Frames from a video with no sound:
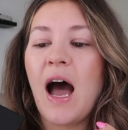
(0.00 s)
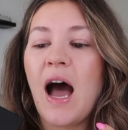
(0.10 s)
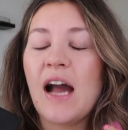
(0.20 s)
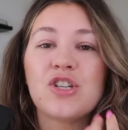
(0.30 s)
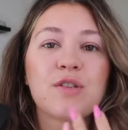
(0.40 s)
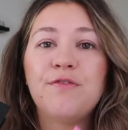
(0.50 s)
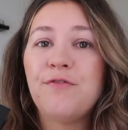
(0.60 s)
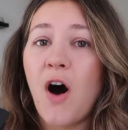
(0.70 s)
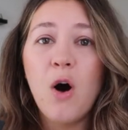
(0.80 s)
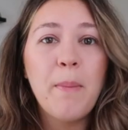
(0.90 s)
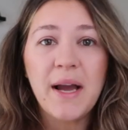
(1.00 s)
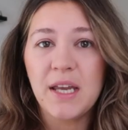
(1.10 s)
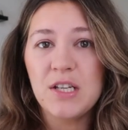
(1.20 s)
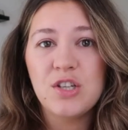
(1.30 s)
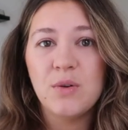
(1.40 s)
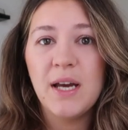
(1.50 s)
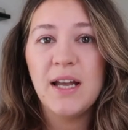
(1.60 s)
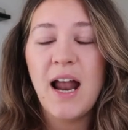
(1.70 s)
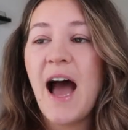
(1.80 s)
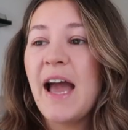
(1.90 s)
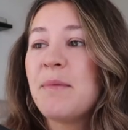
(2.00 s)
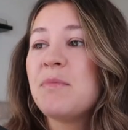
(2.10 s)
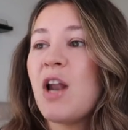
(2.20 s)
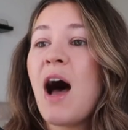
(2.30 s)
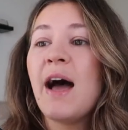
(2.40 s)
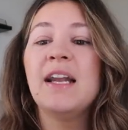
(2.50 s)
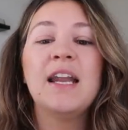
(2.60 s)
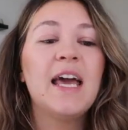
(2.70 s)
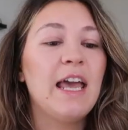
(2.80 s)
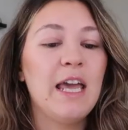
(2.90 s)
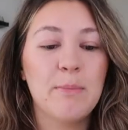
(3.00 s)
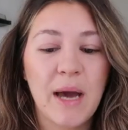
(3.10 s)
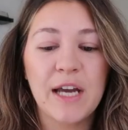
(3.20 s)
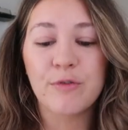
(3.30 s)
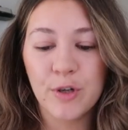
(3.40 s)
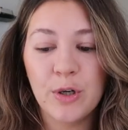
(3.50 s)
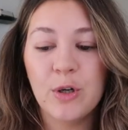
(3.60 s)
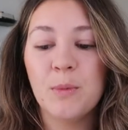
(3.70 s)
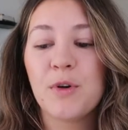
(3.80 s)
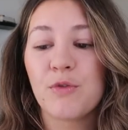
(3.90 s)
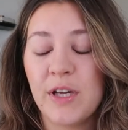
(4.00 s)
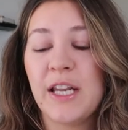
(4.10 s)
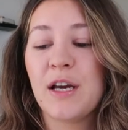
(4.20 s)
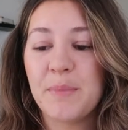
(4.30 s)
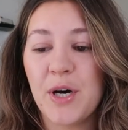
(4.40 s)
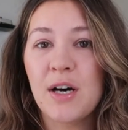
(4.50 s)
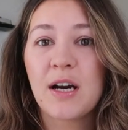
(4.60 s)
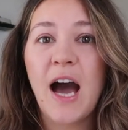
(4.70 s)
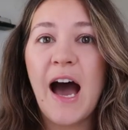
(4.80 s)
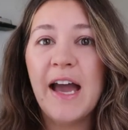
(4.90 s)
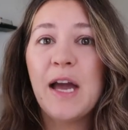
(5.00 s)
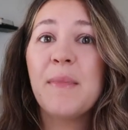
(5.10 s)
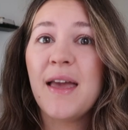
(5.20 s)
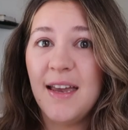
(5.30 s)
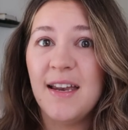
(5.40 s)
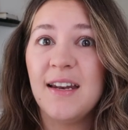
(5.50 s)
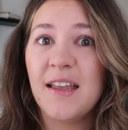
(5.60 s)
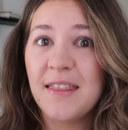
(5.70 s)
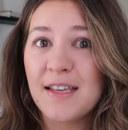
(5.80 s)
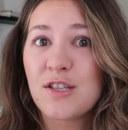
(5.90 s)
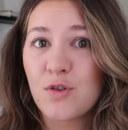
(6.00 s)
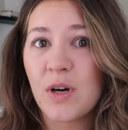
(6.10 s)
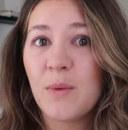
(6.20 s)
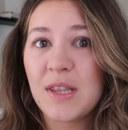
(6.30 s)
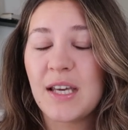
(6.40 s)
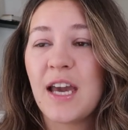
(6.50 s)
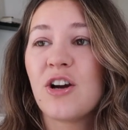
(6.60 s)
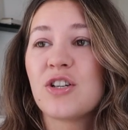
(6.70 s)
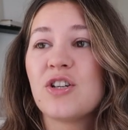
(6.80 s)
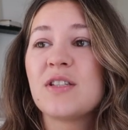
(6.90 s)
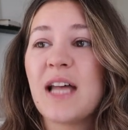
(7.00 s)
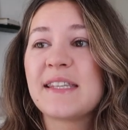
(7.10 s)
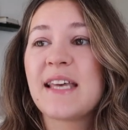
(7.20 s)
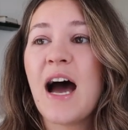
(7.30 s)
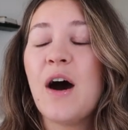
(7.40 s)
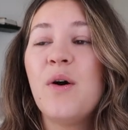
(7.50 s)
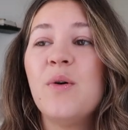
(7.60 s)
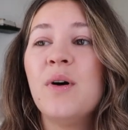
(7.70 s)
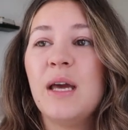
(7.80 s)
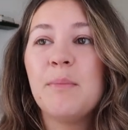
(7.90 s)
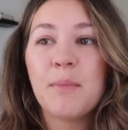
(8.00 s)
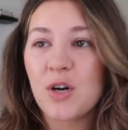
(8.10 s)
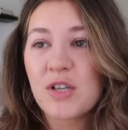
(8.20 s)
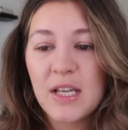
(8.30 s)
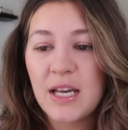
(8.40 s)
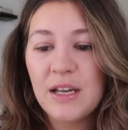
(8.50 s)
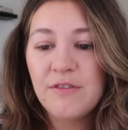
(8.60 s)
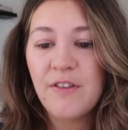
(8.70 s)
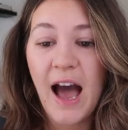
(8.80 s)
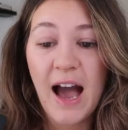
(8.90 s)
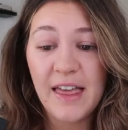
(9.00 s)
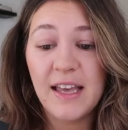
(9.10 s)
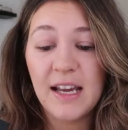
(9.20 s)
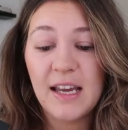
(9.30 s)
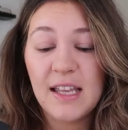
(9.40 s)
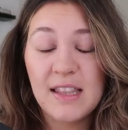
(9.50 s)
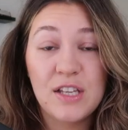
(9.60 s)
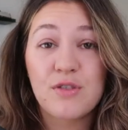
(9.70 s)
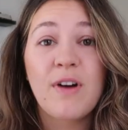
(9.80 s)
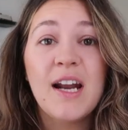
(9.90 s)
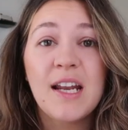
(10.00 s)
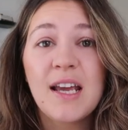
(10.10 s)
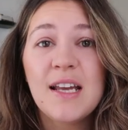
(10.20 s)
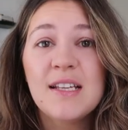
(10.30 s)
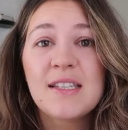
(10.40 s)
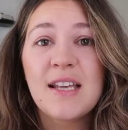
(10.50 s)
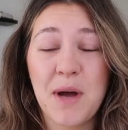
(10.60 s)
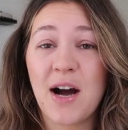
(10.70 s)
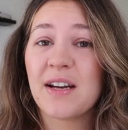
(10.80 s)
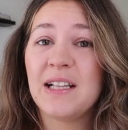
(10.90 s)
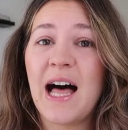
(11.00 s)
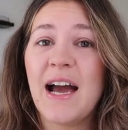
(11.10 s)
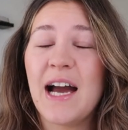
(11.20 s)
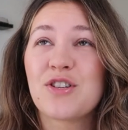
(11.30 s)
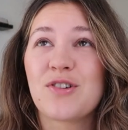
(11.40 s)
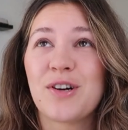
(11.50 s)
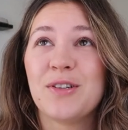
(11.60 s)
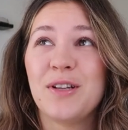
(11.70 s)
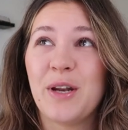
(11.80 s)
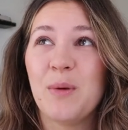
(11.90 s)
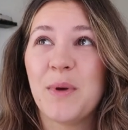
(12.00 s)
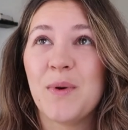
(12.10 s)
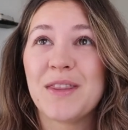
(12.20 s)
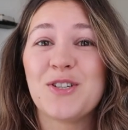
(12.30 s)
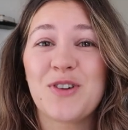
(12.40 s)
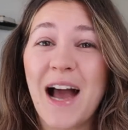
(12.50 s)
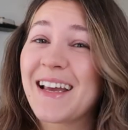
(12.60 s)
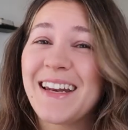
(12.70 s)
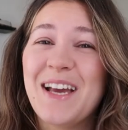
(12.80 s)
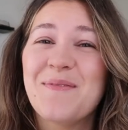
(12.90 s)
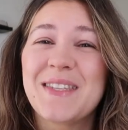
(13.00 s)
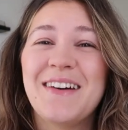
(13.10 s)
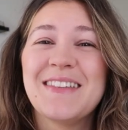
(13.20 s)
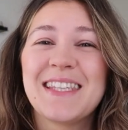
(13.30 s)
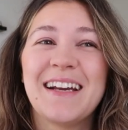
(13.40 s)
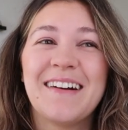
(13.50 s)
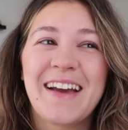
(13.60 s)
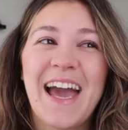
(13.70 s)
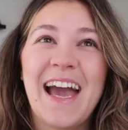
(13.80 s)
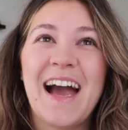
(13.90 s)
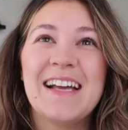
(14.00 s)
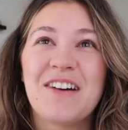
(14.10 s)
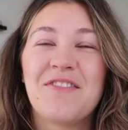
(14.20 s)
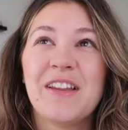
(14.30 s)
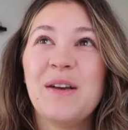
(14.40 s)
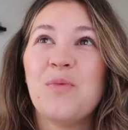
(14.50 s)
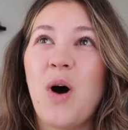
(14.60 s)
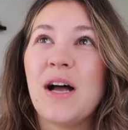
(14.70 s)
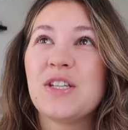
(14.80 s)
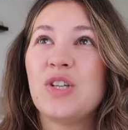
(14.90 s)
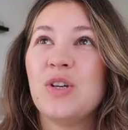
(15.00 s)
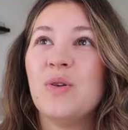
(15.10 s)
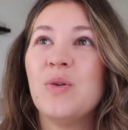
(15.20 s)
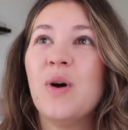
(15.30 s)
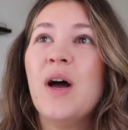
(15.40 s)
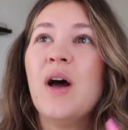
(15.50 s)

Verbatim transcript: I just fall back into it. I am not in my room reading a book. I am in this story with the characters. That's how immersive I think this writing is. I'm not gonna lie, I struggled a little bit with the dragon names, and I was like, okay, I definitely want to,